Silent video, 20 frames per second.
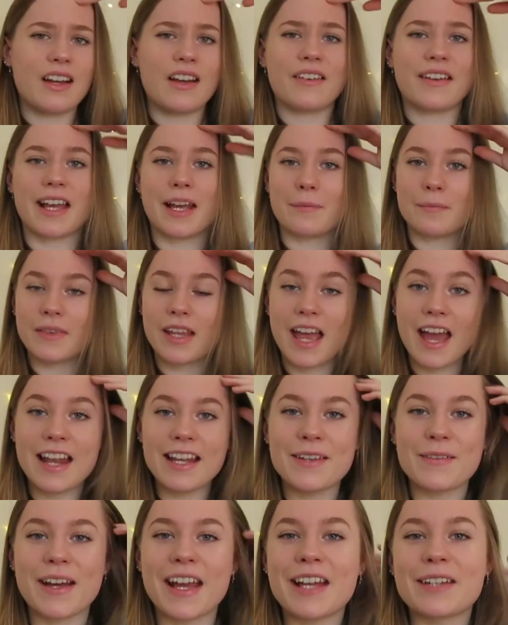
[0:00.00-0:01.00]
Okay.
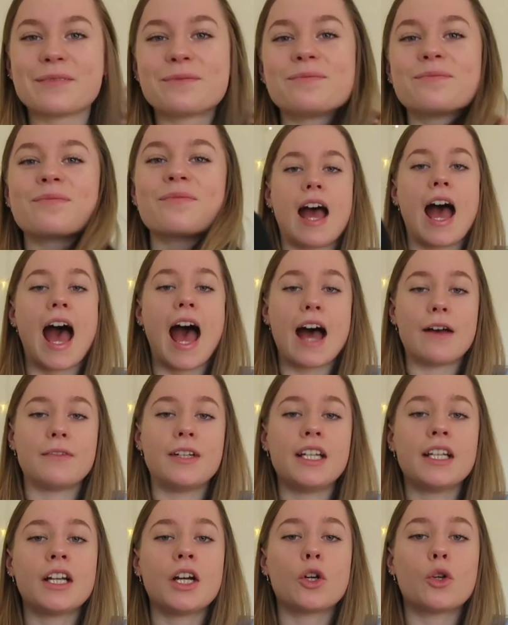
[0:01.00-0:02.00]
Anyway,
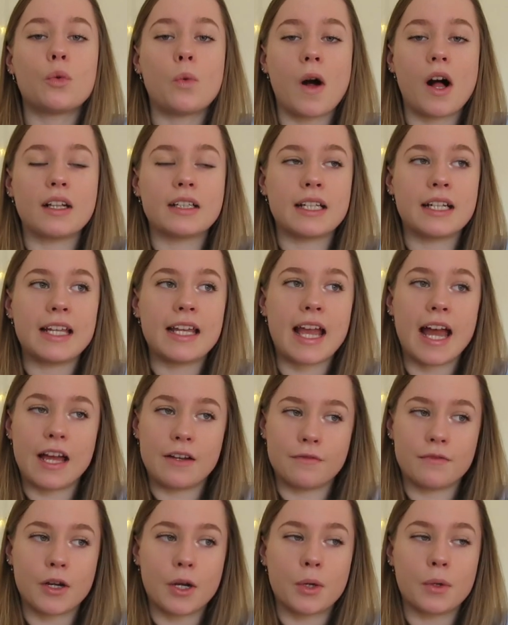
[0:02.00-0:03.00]
having quality
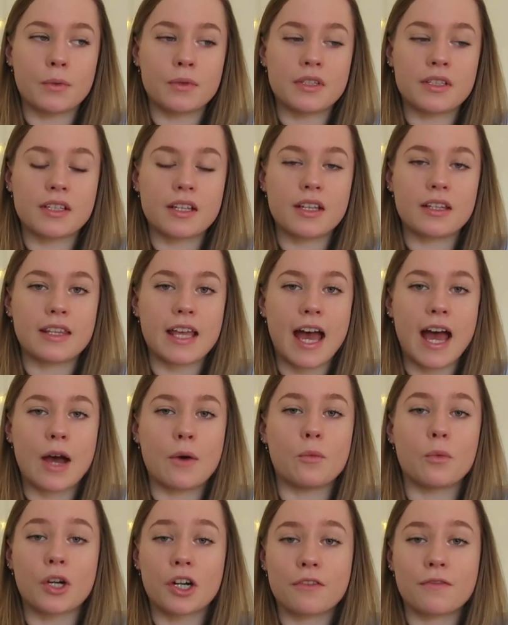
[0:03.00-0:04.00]
headphones
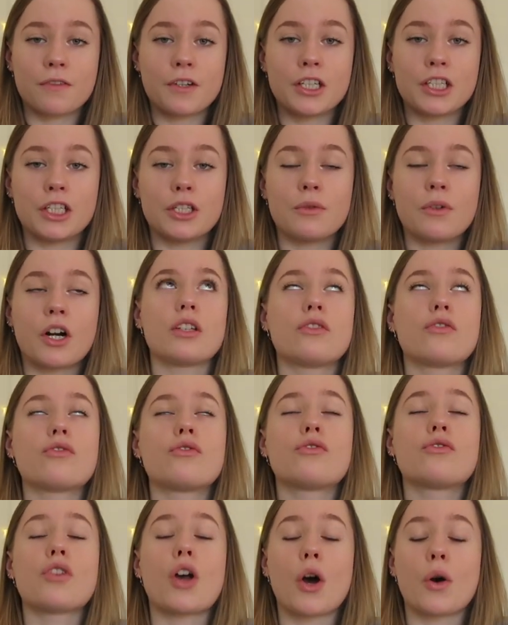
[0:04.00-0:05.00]
that work for you is
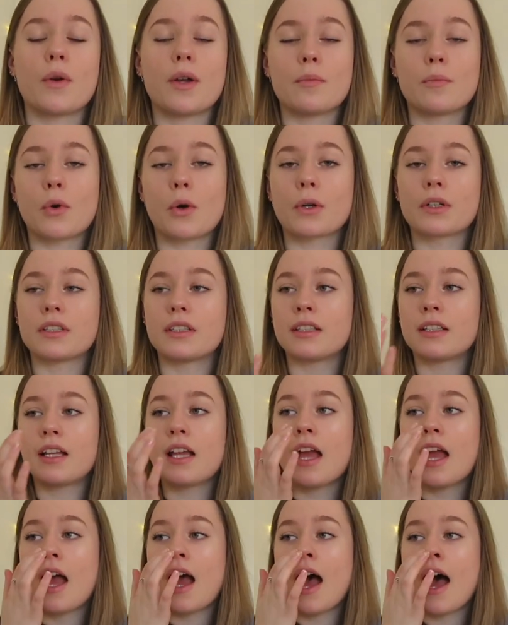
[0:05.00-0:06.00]
so important.
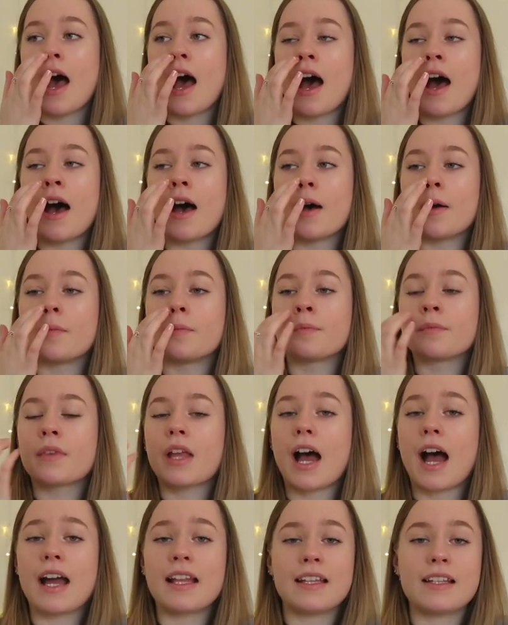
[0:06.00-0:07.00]

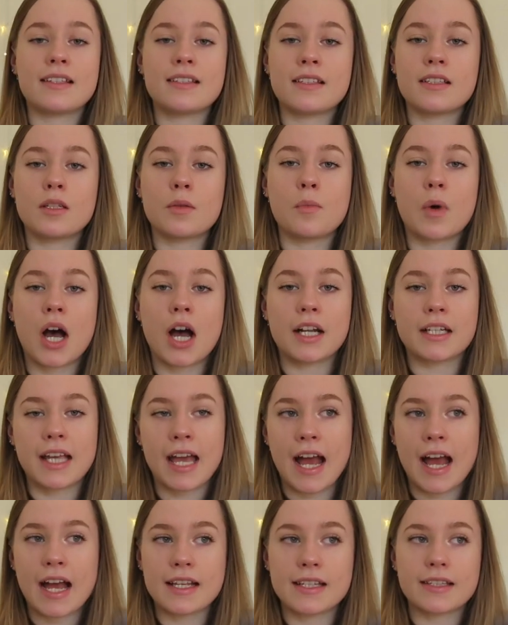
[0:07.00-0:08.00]
I listen to
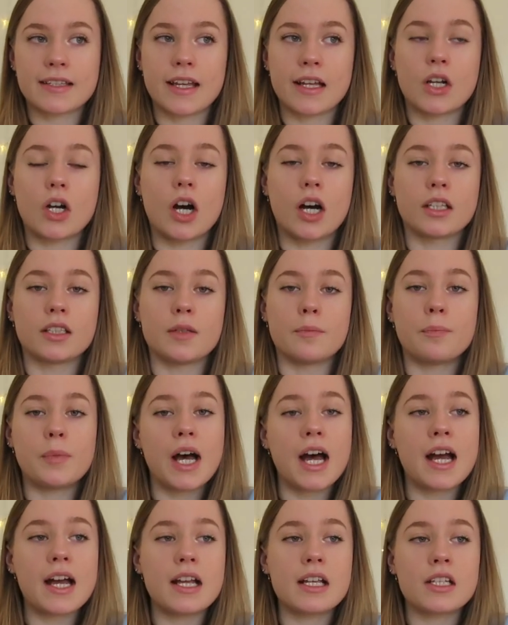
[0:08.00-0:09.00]
podcasts like on the
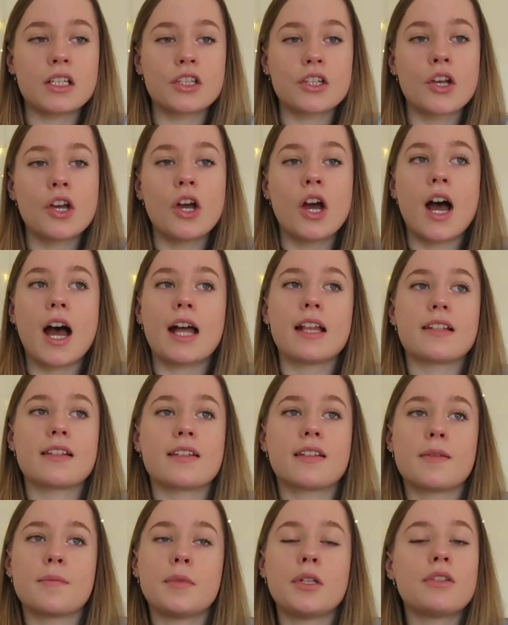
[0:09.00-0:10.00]
bus. I
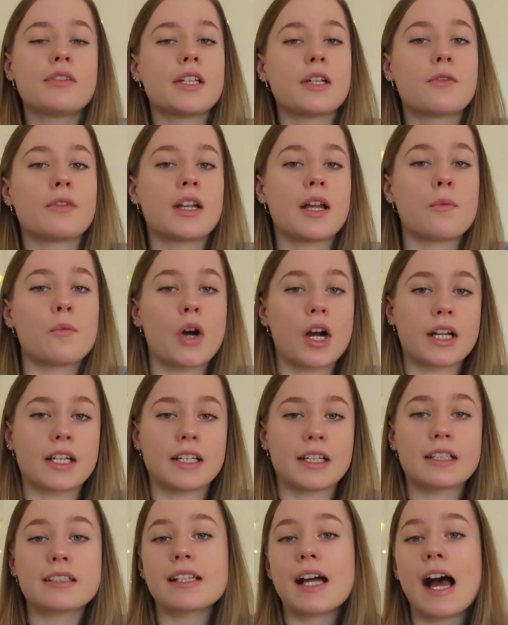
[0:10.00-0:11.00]
listen to music when I'm walking
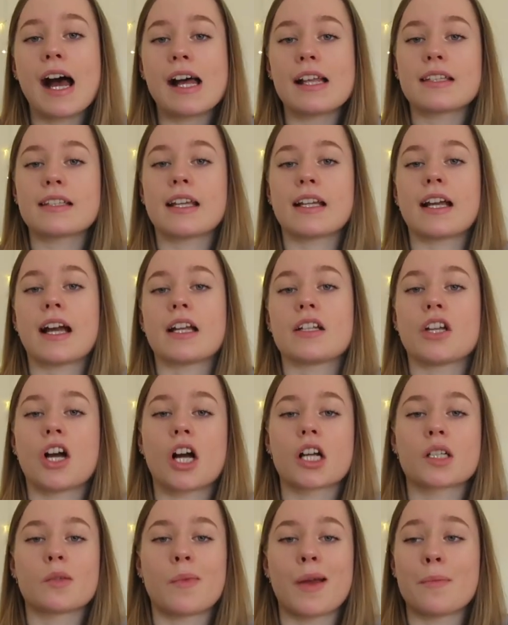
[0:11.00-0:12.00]
to class. Like I
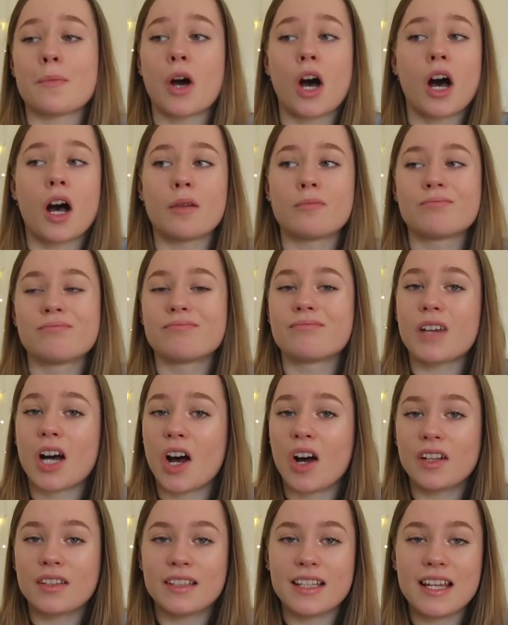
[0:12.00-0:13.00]
talk to my mom
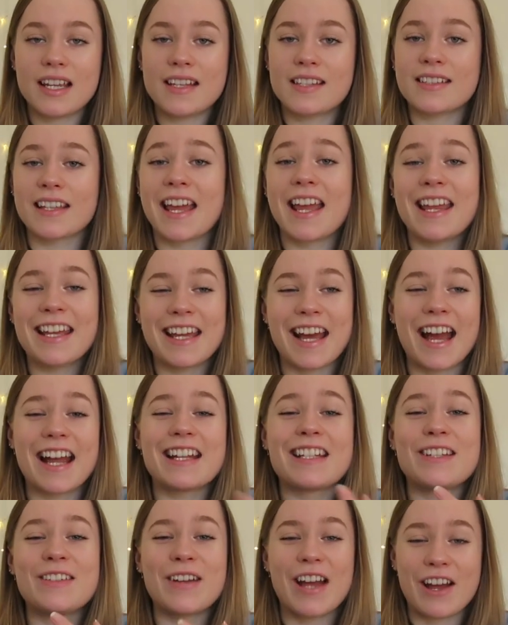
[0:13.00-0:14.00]
on these. Like
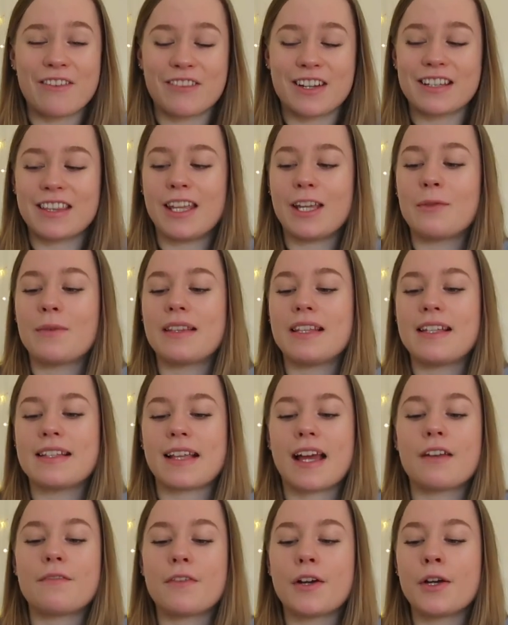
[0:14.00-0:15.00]
I do everything with these
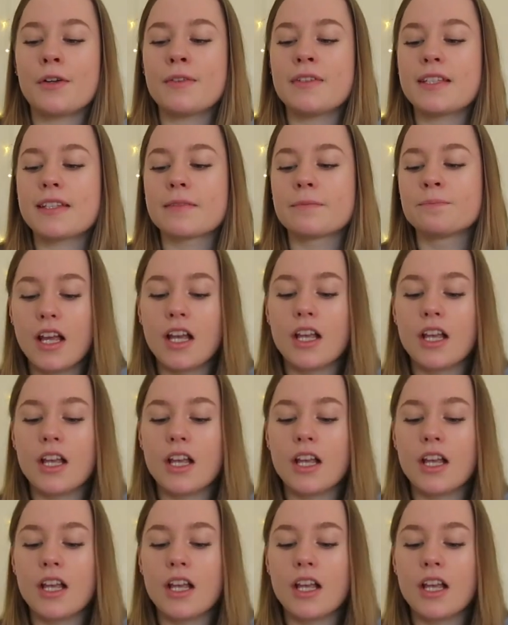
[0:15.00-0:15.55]
headphones.